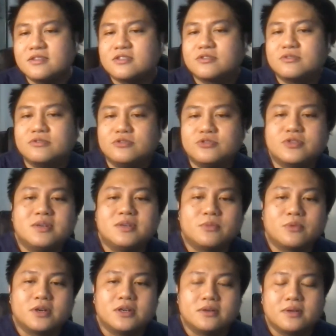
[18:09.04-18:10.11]
I think this is
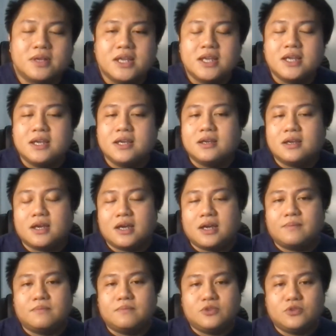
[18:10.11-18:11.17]
usually more
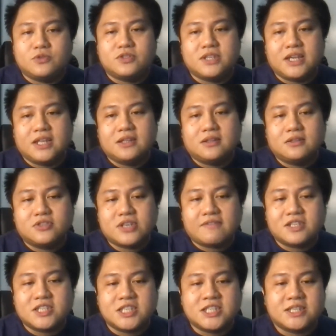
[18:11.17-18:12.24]
used
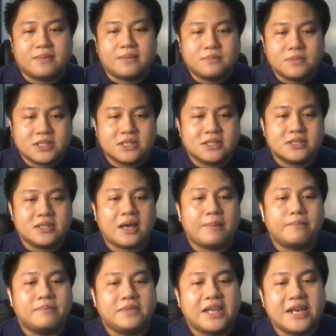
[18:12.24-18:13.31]
in Java
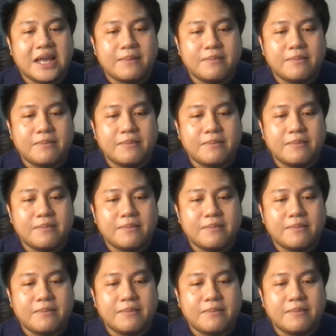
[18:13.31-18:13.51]
systems, App